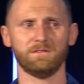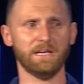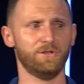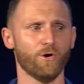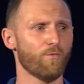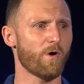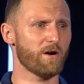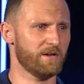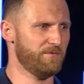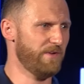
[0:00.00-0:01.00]
don't
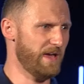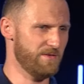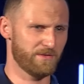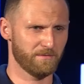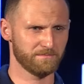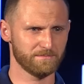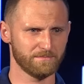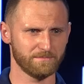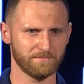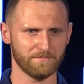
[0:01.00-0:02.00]
walk in faith.
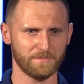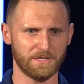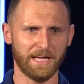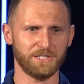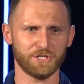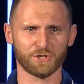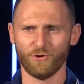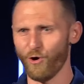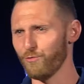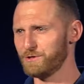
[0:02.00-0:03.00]
They
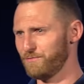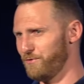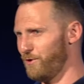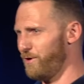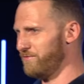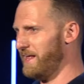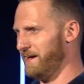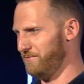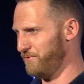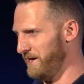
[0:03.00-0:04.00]
just go with the flow of
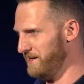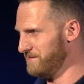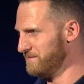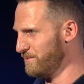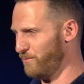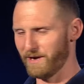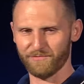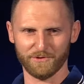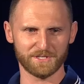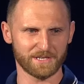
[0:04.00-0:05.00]
life, right?
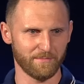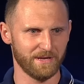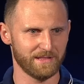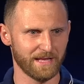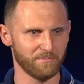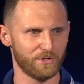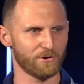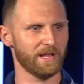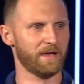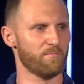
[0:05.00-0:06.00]
Whatever is coming at them,
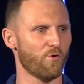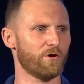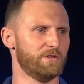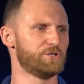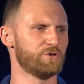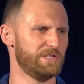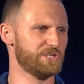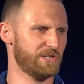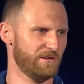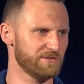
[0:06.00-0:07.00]
they're like more on the
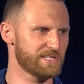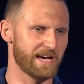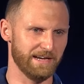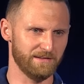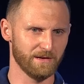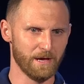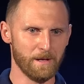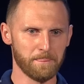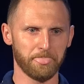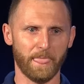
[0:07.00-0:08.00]
traditional side.
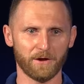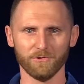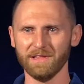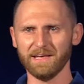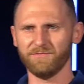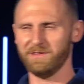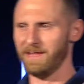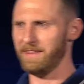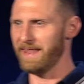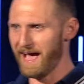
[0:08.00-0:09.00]
They don't live in
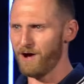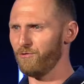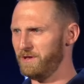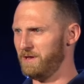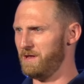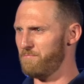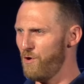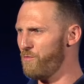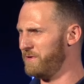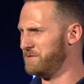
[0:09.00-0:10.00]
the now and in the
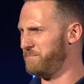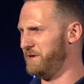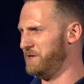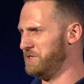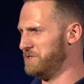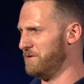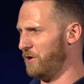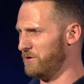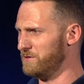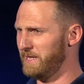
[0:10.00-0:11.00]
moment, being
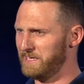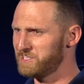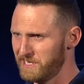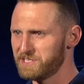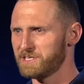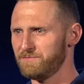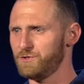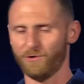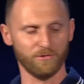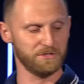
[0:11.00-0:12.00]
like sensitive
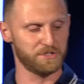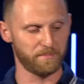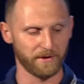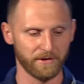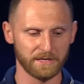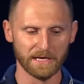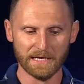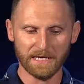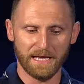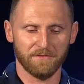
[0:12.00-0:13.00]
to Holy Spirit
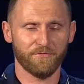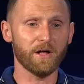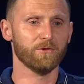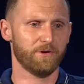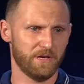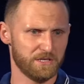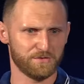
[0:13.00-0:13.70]
and following